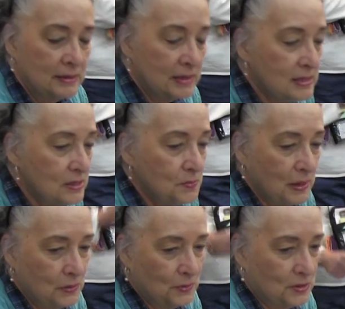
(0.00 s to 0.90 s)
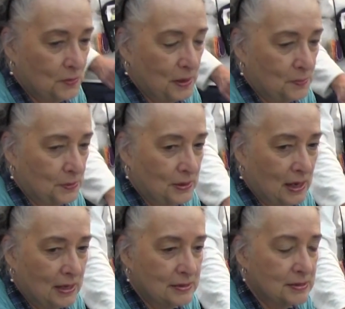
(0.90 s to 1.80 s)
This is made with the peppered
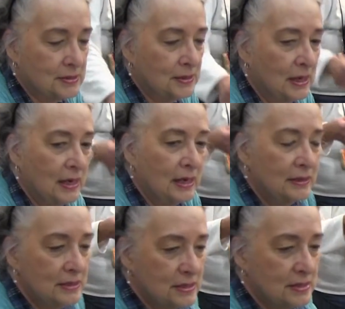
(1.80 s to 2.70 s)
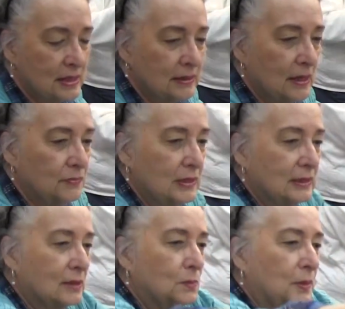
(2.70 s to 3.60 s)
cottons, and this is a lovely little